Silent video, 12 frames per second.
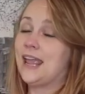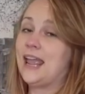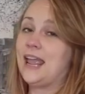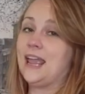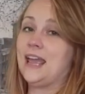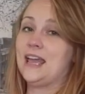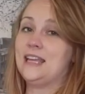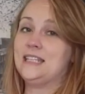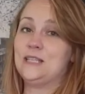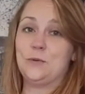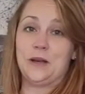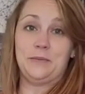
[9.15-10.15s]
and
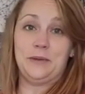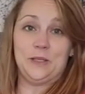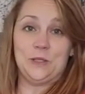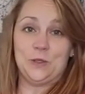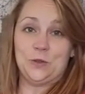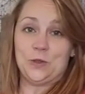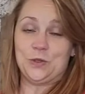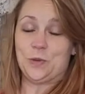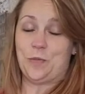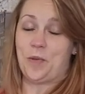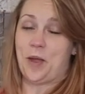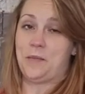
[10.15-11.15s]
he wanted me to do this
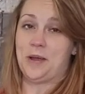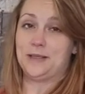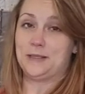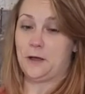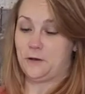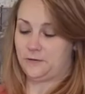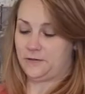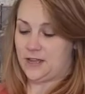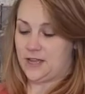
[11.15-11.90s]
one by myself.